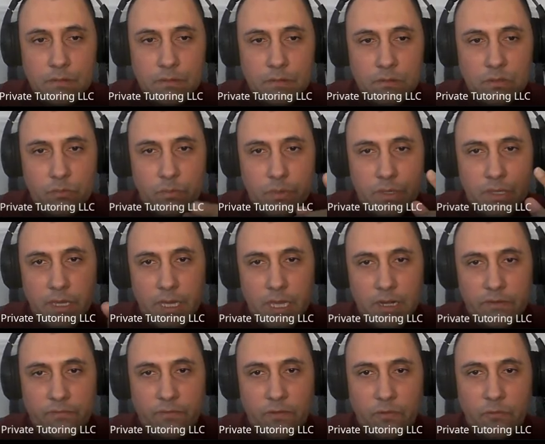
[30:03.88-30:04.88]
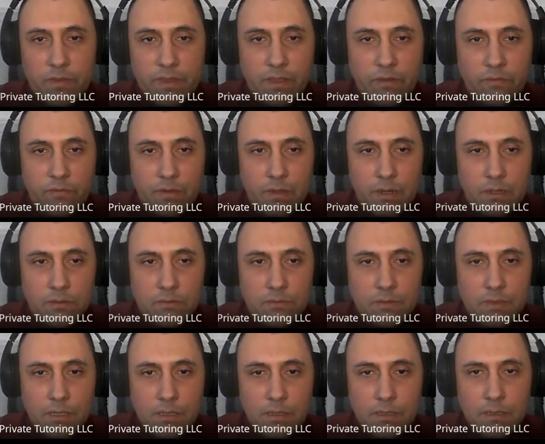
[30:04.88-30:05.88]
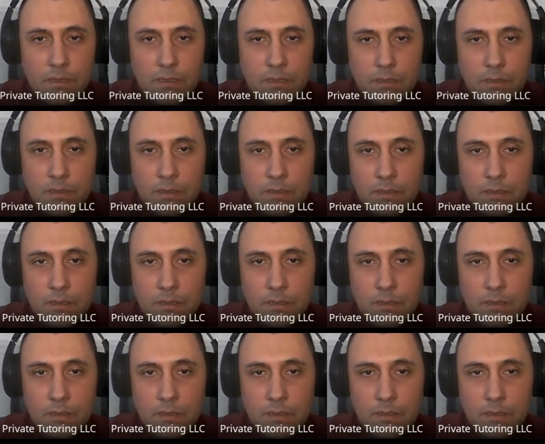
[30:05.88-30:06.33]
So be careful with the verb to take.